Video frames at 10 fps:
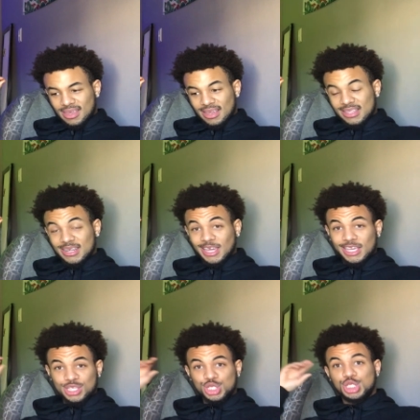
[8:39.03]
This nigga
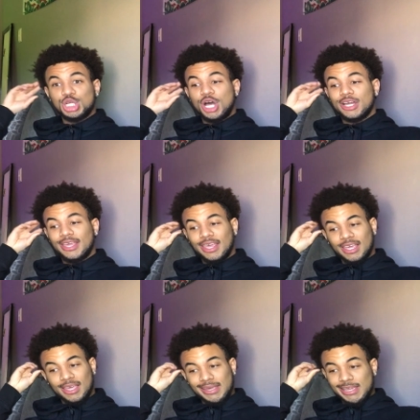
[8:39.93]
is jogging
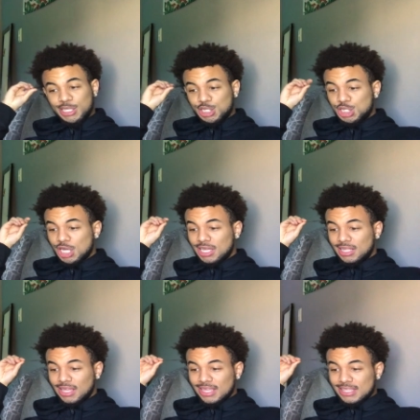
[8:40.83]
eh, and
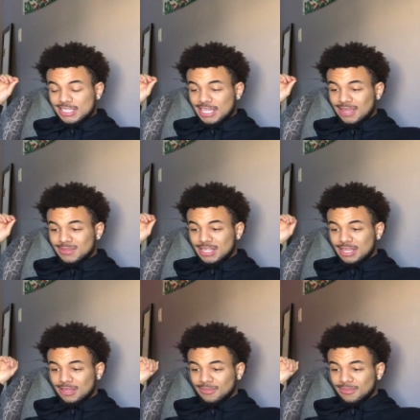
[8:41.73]
juggling at the same time.